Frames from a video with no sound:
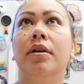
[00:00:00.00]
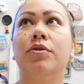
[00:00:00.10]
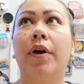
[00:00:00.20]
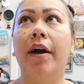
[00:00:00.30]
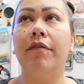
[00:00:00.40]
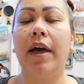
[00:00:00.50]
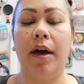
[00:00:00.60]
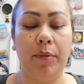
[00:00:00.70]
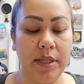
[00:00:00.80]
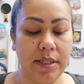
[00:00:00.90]
So I have
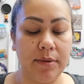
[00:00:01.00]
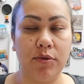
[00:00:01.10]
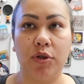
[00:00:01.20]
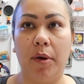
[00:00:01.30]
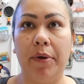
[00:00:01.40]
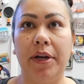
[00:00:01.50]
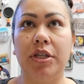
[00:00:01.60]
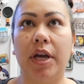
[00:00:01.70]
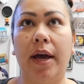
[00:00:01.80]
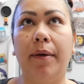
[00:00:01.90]
that with some strawberry
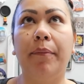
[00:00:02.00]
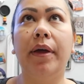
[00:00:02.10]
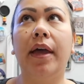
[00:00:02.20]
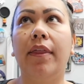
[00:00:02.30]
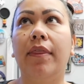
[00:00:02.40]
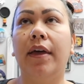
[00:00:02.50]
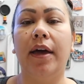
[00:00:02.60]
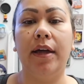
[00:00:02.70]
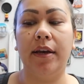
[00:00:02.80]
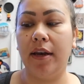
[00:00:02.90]
jam, and
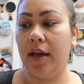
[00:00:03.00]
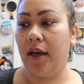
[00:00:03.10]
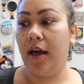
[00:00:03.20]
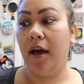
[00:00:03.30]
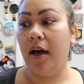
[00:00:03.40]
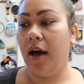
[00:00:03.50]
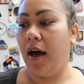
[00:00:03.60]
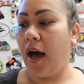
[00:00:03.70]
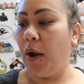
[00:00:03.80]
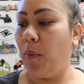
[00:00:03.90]
then
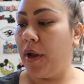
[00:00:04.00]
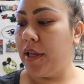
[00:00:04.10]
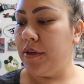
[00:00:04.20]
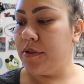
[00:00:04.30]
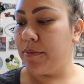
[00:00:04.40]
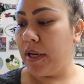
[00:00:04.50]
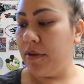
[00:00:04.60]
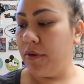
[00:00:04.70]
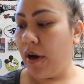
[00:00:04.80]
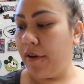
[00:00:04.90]
I want to use my
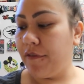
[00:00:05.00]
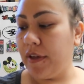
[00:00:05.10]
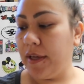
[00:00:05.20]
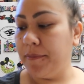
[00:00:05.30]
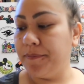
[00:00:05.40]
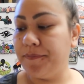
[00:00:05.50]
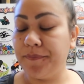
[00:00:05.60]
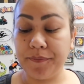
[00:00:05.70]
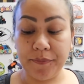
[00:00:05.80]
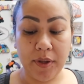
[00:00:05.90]
new coffee.
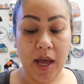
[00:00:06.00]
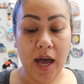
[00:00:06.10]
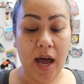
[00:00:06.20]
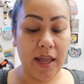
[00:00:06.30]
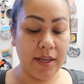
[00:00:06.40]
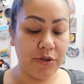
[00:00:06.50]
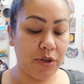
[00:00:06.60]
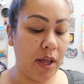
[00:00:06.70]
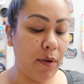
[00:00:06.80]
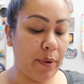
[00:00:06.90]

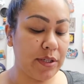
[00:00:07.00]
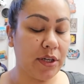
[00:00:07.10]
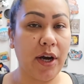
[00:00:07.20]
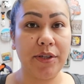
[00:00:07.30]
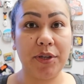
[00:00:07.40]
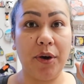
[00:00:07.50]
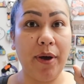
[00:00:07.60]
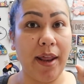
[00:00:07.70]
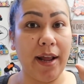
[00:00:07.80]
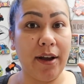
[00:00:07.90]
Yesterday we went to Costco
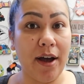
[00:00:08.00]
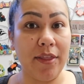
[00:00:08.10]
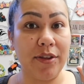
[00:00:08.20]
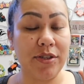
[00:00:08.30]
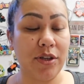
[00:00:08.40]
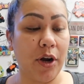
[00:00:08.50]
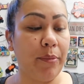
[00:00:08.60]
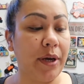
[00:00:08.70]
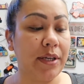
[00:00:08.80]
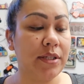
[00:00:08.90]
and I got the
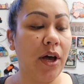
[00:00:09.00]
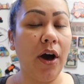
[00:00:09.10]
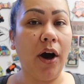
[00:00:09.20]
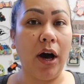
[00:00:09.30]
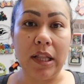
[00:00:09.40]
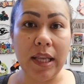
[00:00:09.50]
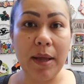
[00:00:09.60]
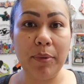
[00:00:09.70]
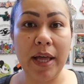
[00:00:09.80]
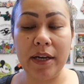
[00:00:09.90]
Starbucks
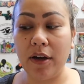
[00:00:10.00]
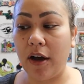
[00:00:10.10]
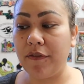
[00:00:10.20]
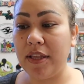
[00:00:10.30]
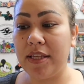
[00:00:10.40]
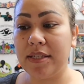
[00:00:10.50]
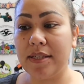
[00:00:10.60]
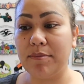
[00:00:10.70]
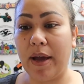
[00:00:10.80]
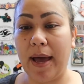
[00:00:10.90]
Holiday Blend coffee. This
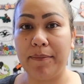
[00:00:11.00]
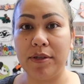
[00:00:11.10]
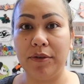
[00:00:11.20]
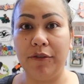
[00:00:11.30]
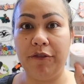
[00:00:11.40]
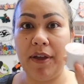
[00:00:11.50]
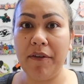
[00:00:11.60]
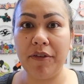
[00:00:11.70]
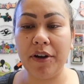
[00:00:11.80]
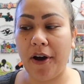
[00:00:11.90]
is my absolute
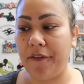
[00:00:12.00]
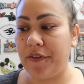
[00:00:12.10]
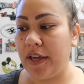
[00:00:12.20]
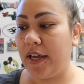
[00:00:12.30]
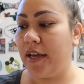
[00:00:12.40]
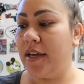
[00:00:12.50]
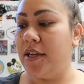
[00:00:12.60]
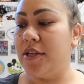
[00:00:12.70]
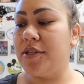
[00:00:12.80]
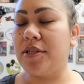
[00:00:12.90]
favorite coffee.
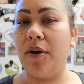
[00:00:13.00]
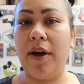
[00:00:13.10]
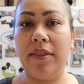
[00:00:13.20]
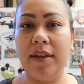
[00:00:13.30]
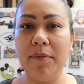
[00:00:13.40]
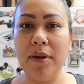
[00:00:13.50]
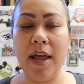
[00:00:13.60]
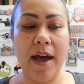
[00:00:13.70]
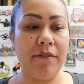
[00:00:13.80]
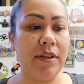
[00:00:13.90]
So I think I'm gonna
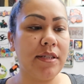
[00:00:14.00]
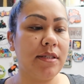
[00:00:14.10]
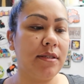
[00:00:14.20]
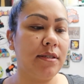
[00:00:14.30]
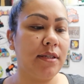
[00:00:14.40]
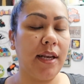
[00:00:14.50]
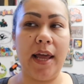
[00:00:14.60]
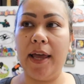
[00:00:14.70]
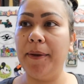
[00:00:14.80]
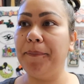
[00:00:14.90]
have this
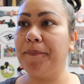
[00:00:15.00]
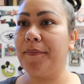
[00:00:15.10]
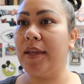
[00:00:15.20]
today.